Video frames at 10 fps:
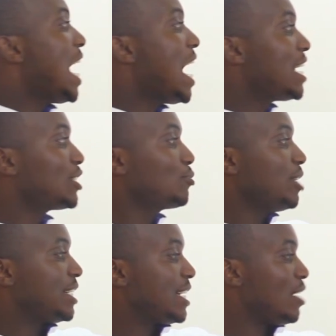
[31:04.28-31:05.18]
R
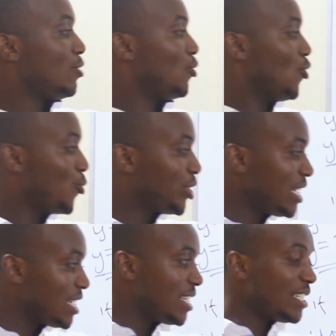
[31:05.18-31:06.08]
squared now, we
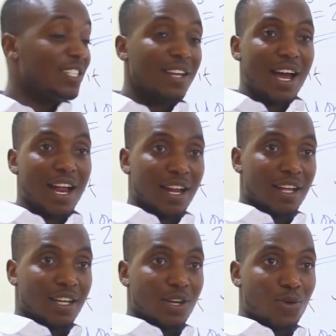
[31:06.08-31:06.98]
say this is
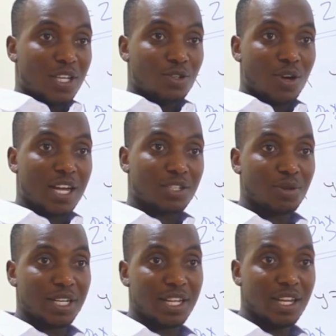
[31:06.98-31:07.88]
R. What's your R
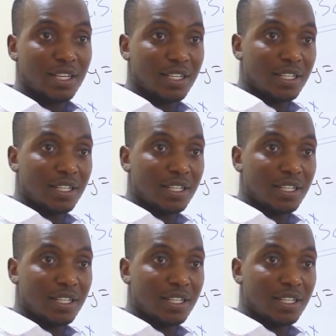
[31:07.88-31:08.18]
squared then?